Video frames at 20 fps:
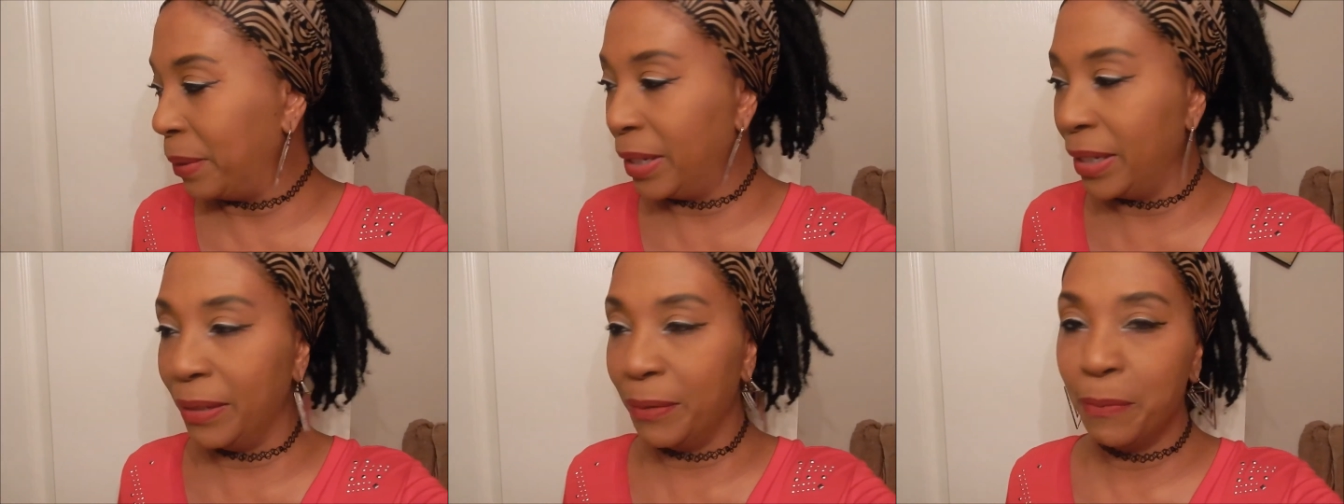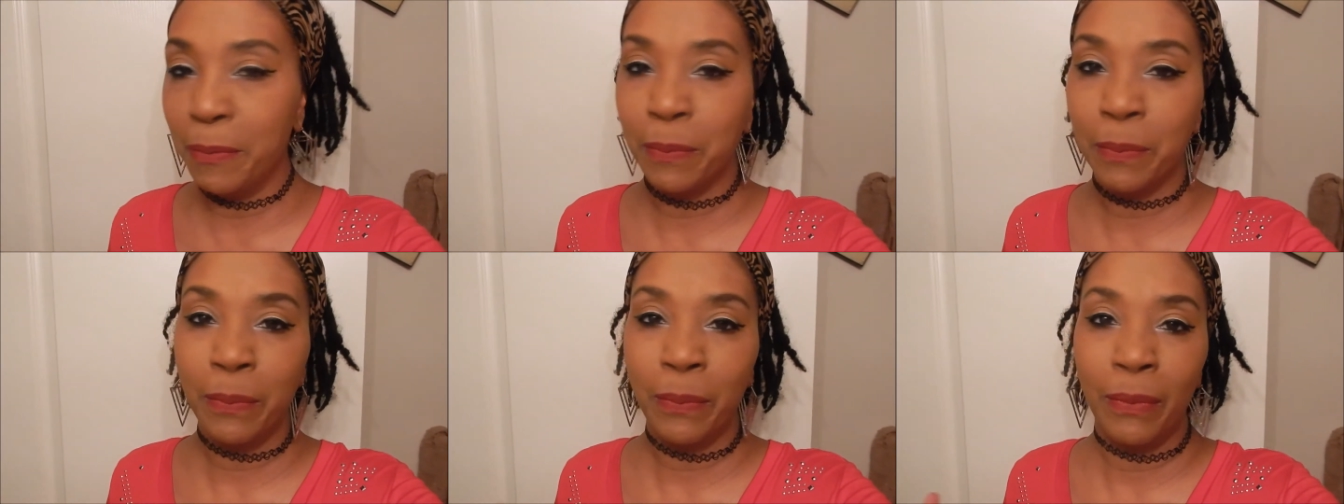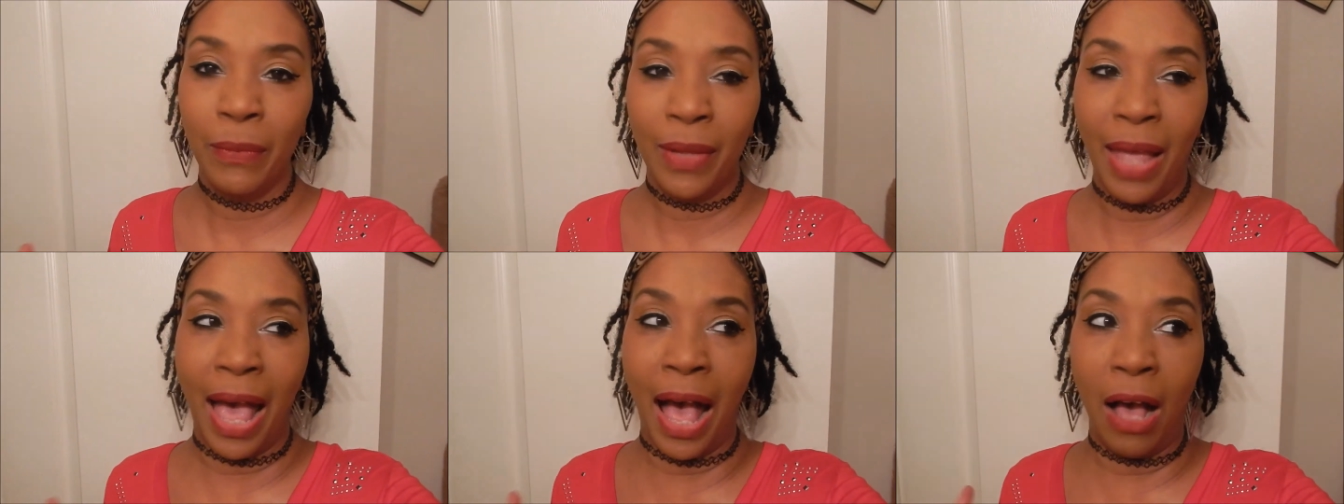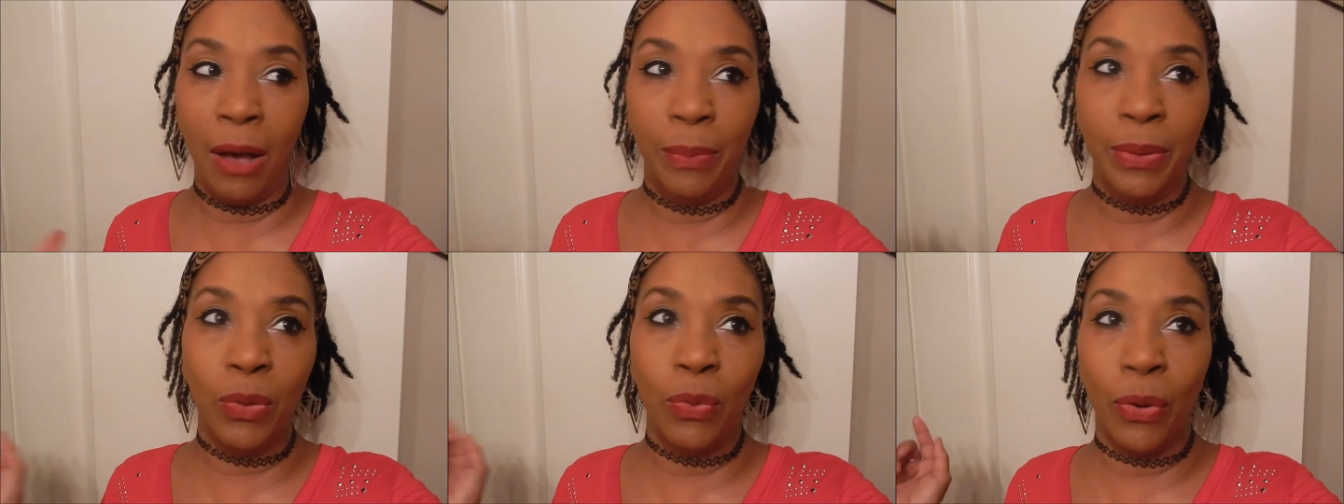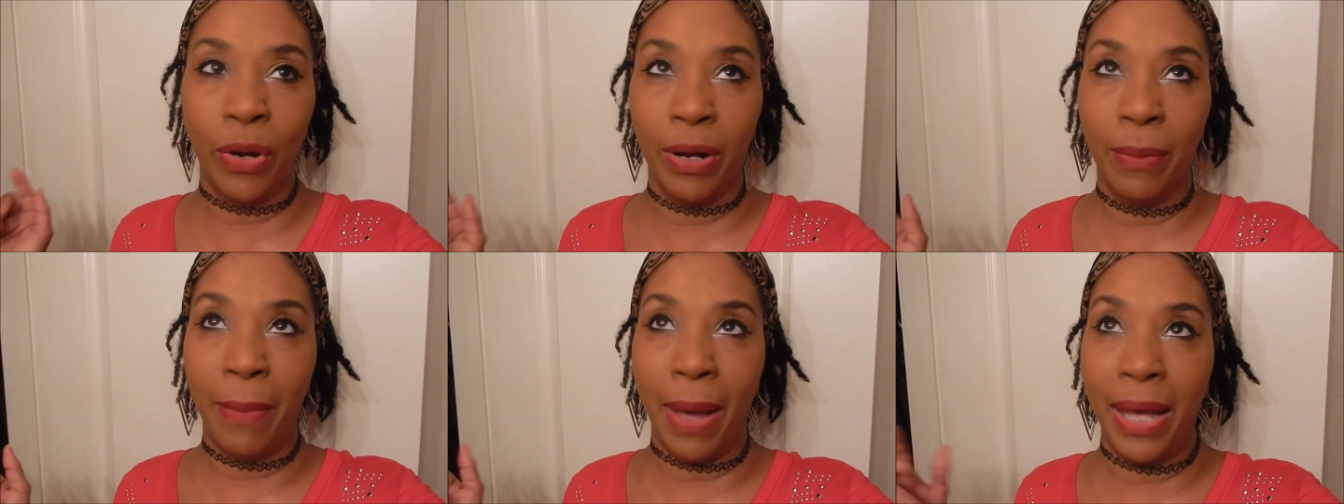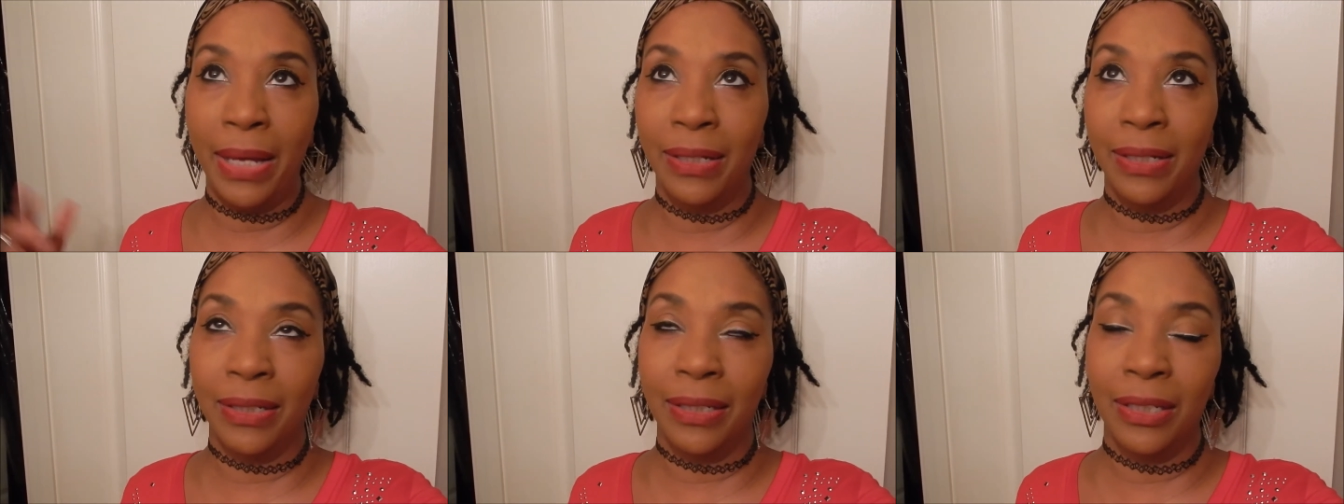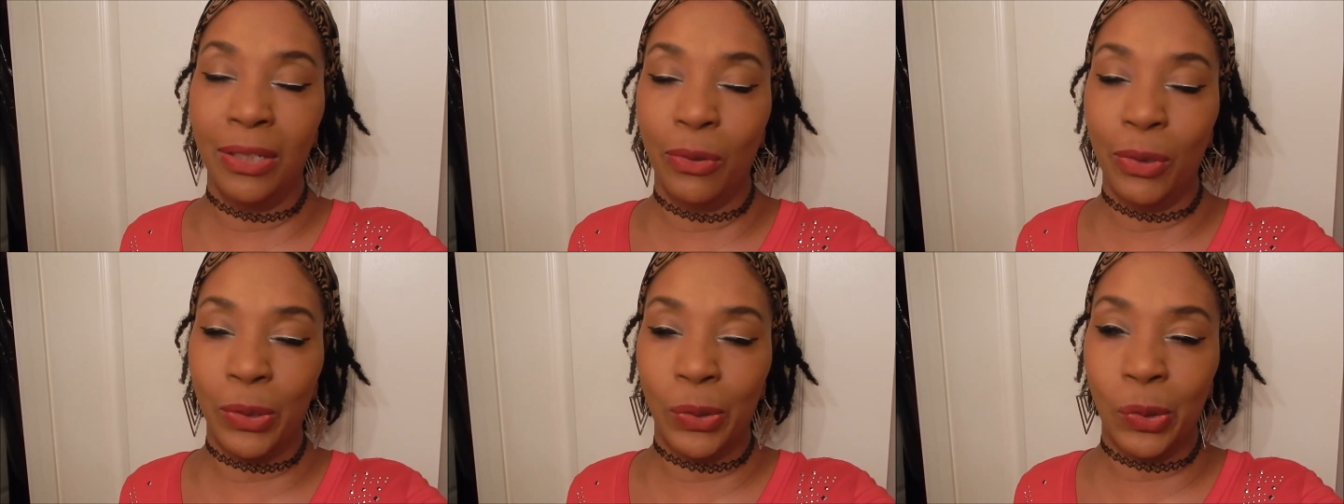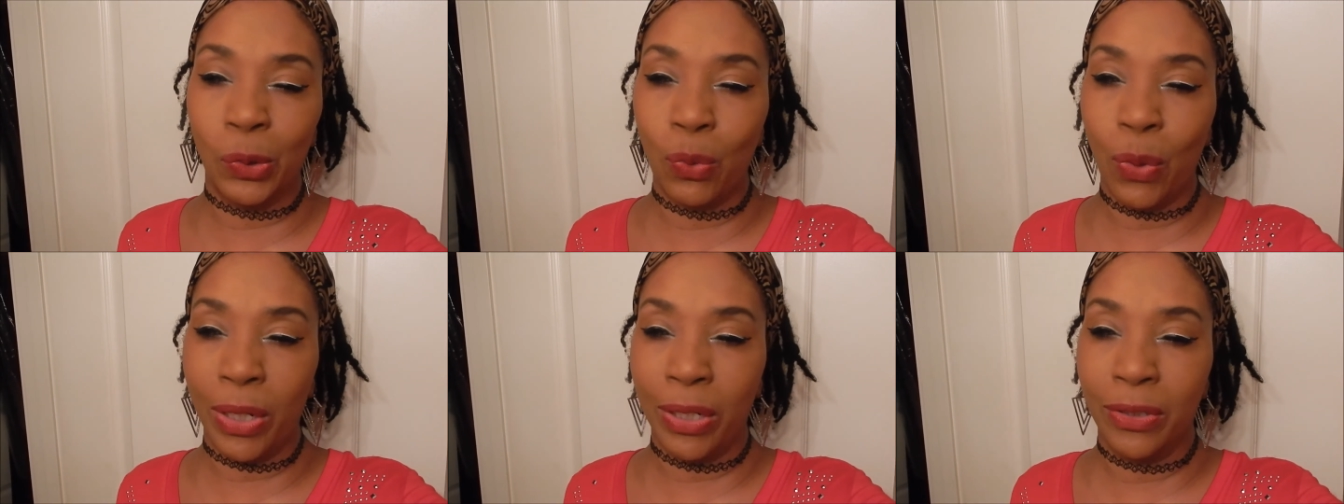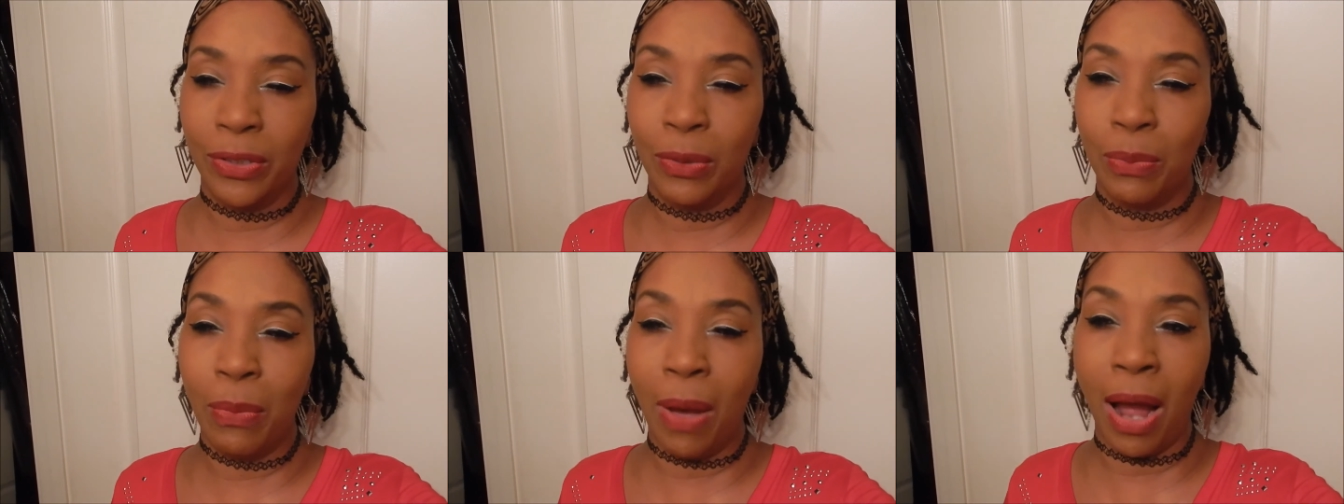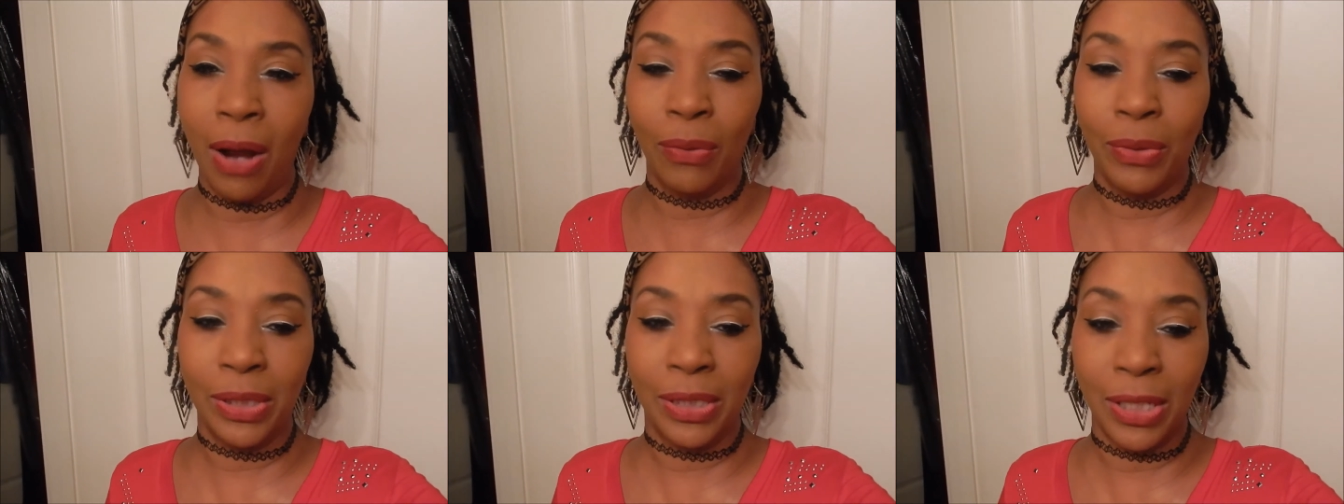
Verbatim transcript: But I'll be wearing my ugly Christmas sweater tomorrow.